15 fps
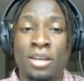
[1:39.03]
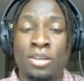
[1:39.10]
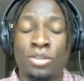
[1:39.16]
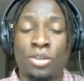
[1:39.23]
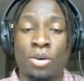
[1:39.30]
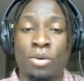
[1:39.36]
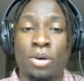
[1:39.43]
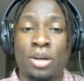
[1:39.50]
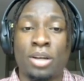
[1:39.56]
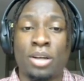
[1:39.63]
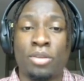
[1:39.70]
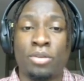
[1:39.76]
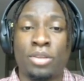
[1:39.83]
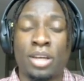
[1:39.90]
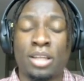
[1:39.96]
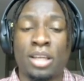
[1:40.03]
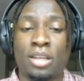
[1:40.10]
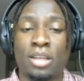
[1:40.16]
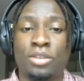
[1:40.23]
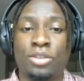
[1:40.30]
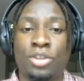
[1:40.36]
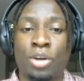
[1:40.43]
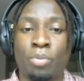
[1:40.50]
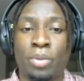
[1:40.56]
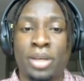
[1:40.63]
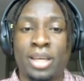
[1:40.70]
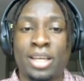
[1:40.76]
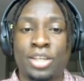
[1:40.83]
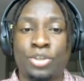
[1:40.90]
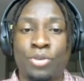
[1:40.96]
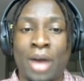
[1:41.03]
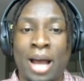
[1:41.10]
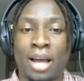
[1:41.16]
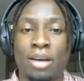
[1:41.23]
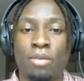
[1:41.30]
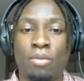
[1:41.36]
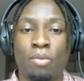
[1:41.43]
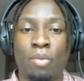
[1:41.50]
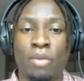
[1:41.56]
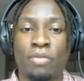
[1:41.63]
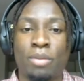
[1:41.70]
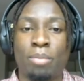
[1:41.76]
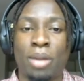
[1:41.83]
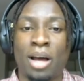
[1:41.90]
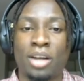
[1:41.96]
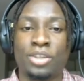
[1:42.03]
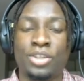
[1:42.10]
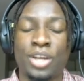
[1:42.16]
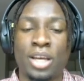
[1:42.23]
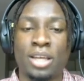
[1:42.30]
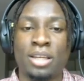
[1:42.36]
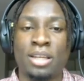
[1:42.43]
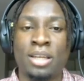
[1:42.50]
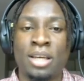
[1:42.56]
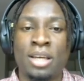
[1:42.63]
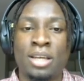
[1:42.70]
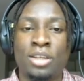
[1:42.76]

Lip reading: So another thing that Chirpley can track with the blockchain